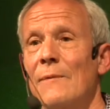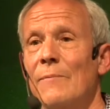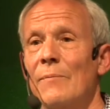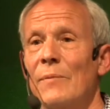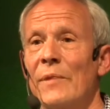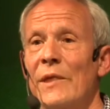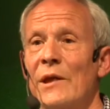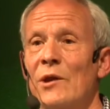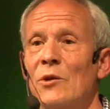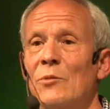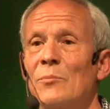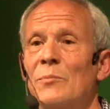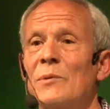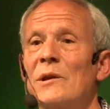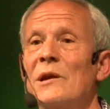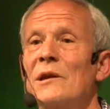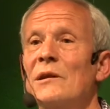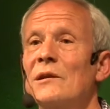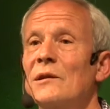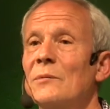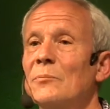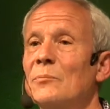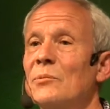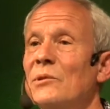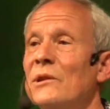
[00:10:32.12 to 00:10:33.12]
that are being
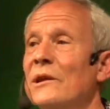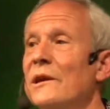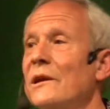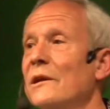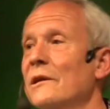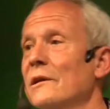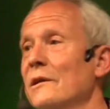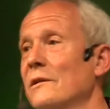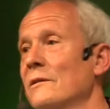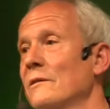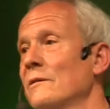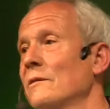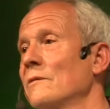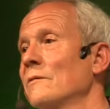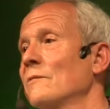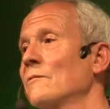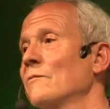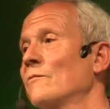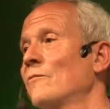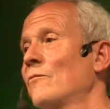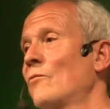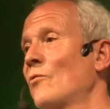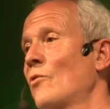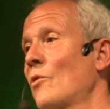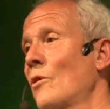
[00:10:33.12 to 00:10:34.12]
depleted
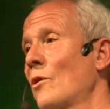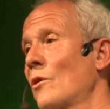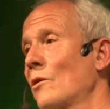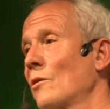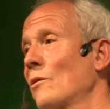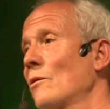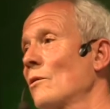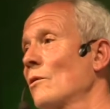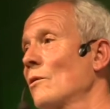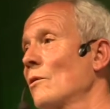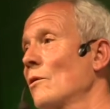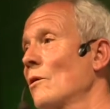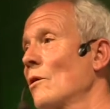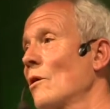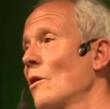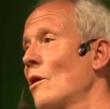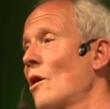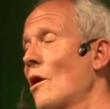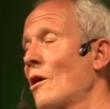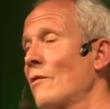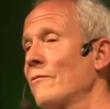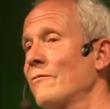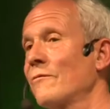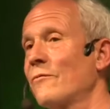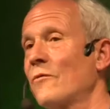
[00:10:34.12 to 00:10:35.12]
for
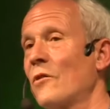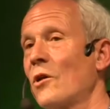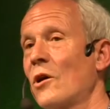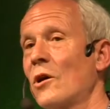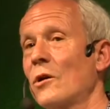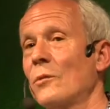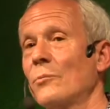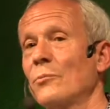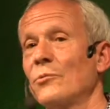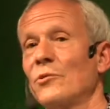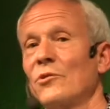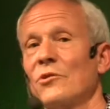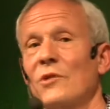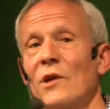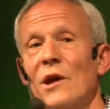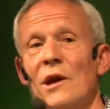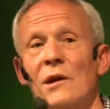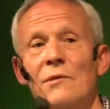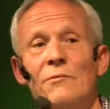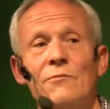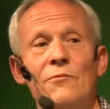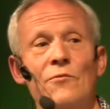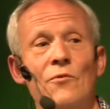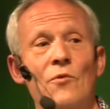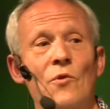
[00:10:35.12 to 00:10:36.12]
our farms and
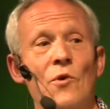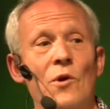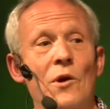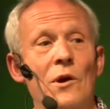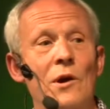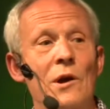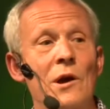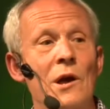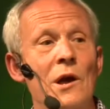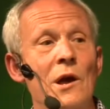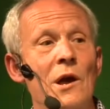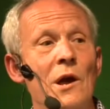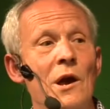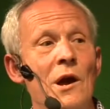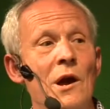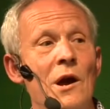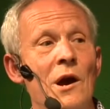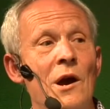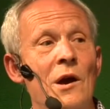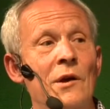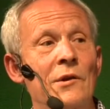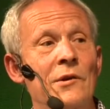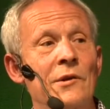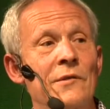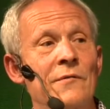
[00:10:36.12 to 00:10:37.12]
for
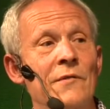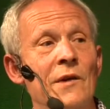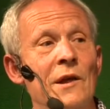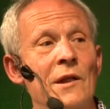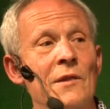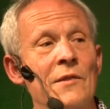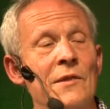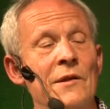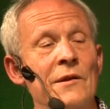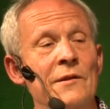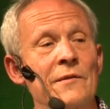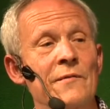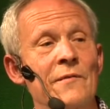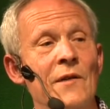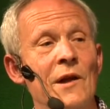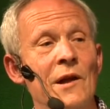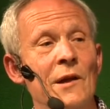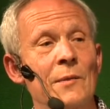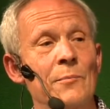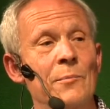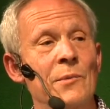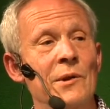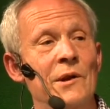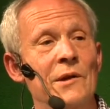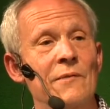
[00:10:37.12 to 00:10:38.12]
the
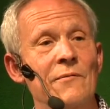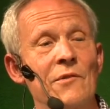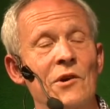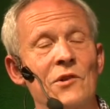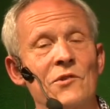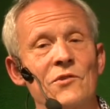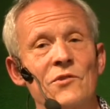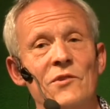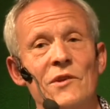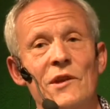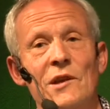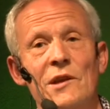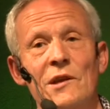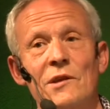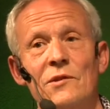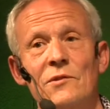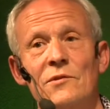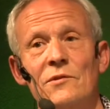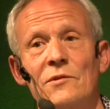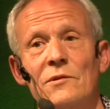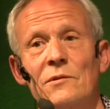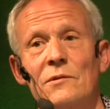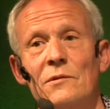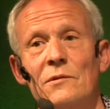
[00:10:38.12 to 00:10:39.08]
development of our cities.